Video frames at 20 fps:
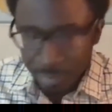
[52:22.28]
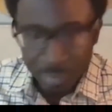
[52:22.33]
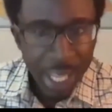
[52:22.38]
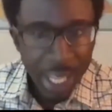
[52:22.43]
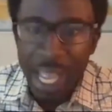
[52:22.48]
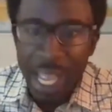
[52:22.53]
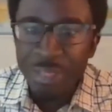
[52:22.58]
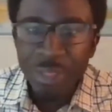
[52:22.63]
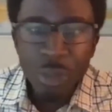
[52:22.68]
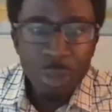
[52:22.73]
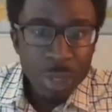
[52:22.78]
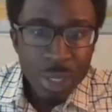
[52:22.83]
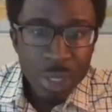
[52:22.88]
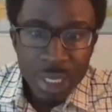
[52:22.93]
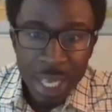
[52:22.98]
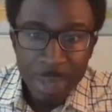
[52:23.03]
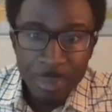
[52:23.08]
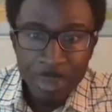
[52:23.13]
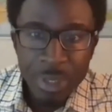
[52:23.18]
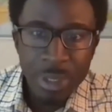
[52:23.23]
And those
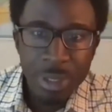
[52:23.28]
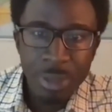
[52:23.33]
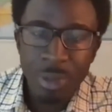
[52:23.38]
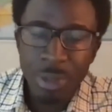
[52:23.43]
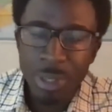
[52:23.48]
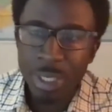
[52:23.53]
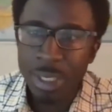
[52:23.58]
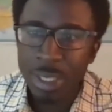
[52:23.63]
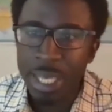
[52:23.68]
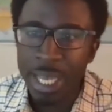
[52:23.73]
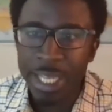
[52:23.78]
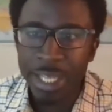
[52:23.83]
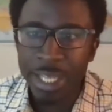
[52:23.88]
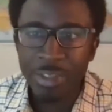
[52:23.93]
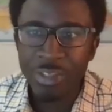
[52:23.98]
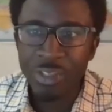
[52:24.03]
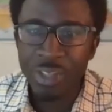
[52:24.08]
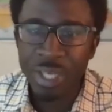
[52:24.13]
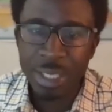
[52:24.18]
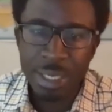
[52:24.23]
steps look like
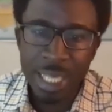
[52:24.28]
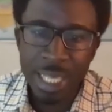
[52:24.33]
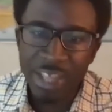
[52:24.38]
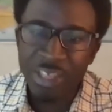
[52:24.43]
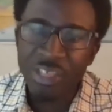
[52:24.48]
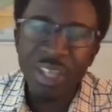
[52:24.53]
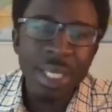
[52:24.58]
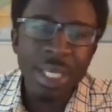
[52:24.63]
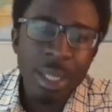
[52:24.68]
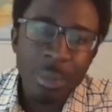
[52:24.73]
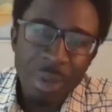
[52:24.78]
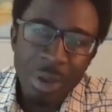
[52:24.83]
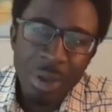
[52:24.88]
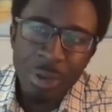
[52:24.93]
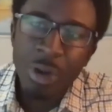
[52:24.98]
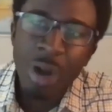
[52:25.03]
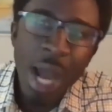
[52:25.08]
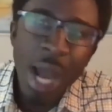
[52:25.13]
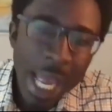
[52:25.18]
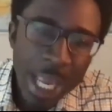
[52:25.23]
things like thinking about your
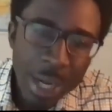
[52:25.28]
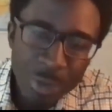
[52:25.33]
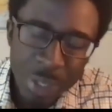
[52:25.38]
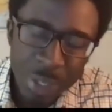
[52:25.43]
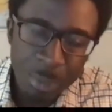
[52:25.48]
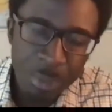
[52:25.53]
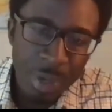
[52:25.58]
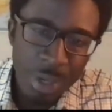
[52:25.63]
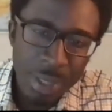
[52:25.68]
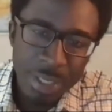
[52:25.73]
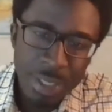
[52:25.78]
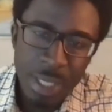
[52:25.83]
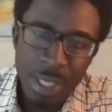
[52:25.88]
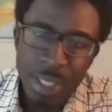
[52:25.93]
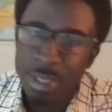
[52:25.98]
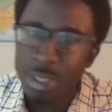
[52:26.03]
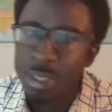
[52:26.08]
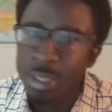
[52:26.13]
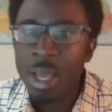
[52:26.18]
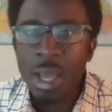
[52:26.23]
hiring
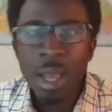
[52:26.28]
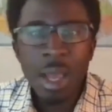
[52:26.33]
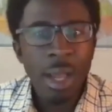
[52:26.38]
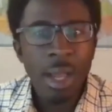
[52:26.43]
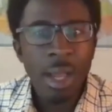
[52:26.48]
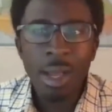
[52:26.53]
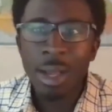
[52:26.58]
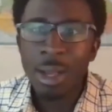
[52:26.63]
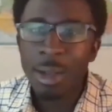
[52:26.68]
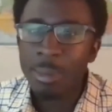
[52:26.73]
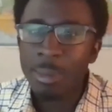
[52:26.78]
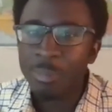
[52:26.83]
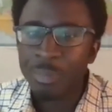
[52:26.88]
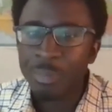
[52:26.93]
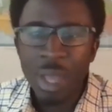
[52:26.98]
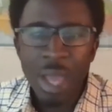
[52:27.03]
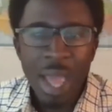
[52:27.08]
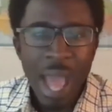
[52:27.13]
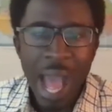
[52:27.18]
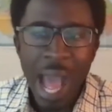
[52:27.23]
process.
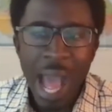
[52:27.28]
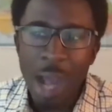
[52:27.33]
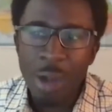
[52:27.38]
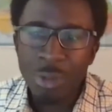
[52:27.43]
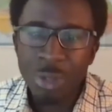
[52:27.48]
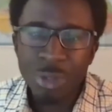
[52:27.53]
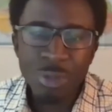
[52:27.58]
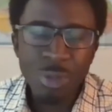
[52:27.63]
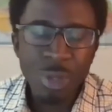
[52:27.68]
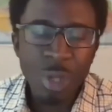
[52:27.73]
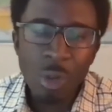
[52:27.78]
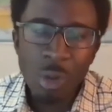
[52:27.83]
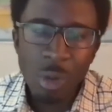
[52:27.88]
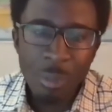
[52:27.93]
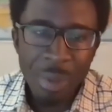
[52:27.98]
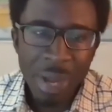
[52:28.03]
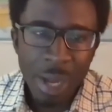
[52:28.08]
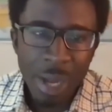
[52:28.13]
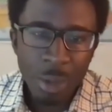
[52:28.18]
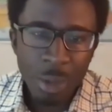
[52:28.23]
How do you go
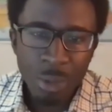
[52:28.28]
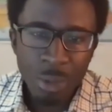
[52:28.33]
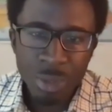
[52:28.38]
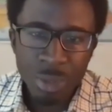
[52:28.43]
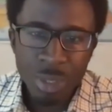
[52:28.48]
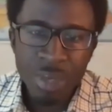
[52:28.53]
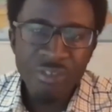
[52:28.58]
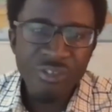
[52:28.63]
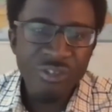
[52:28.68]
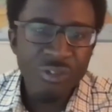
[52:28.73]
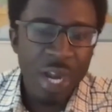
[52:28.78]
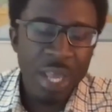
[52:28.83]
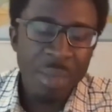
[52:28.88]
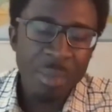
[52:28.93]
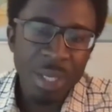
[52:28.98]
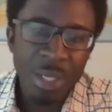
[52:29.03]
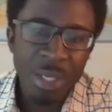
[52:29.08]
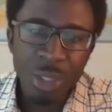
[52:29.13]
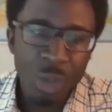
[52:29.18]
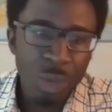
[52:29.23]
about
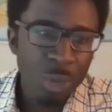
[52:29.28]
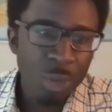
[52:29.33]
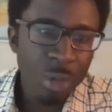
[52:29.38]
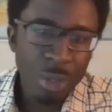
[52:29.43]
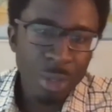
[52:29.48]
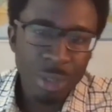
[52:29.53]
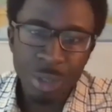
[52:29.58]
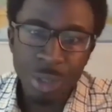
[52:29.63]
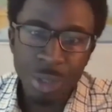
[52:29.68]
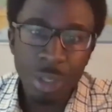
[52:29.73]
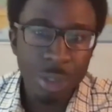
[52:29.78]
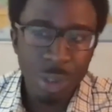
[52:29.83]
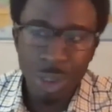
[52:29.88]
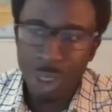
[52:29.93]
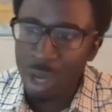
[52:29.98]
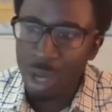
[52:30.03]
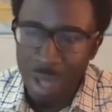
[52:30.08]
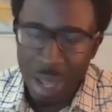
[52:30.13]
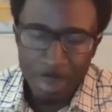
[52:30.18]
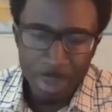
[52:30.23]
framing your
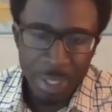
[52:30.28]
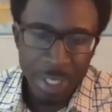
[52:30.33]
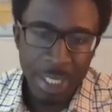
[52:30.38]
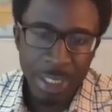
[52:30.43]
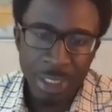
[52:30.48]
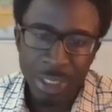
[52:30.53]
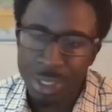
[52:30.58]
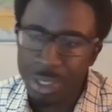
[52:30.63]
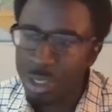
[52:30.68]
job application?